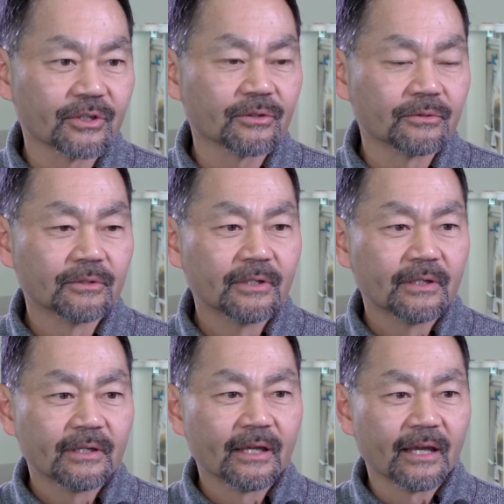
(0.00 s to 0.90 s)
ago,
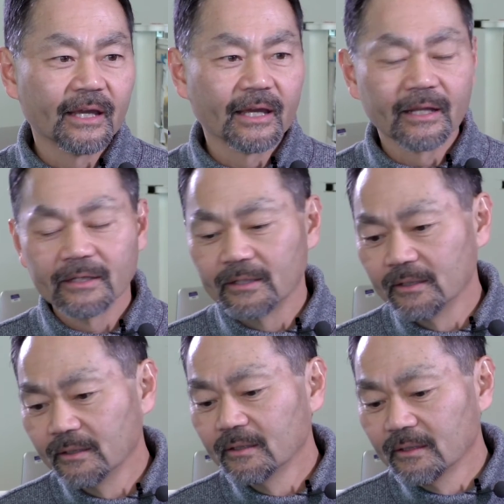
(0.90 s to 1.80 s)
and
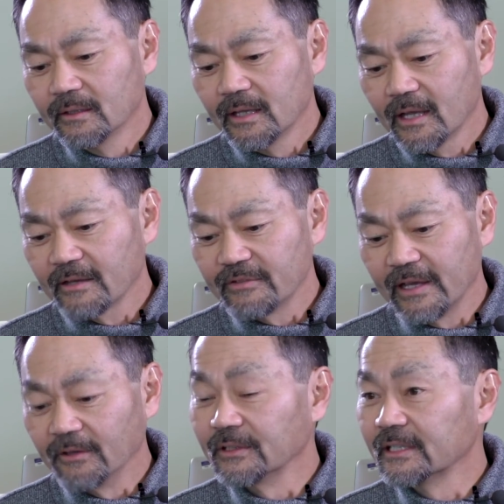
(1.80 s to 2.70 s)
have
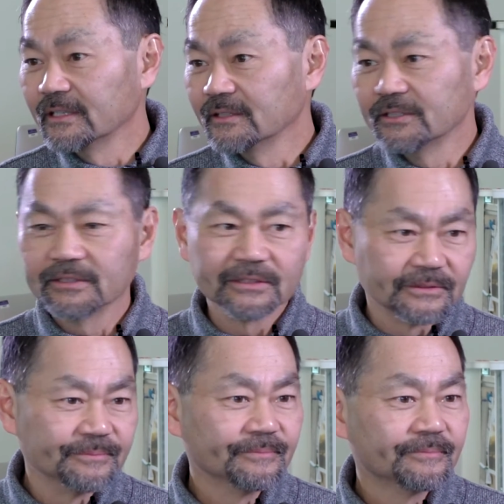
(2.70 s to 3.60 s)
held it
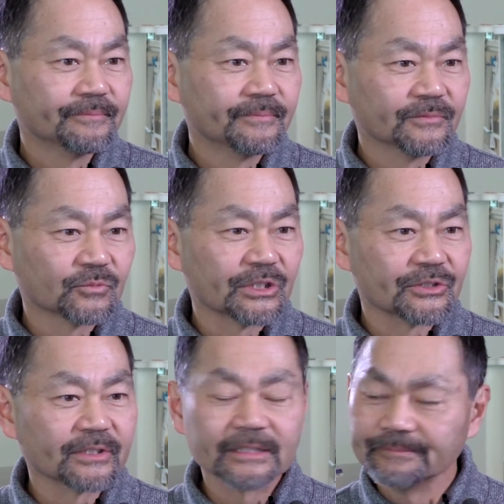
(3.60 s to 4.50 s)
until
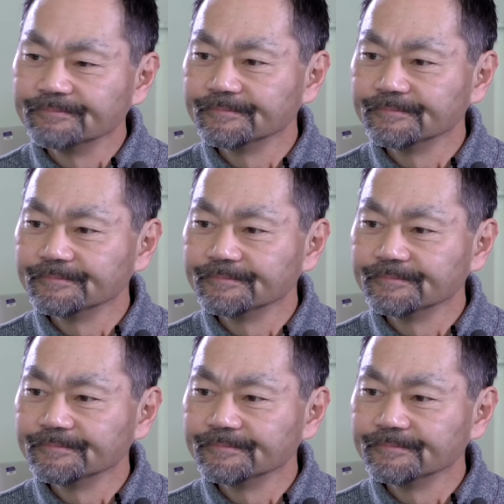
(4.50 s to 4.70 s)
recently.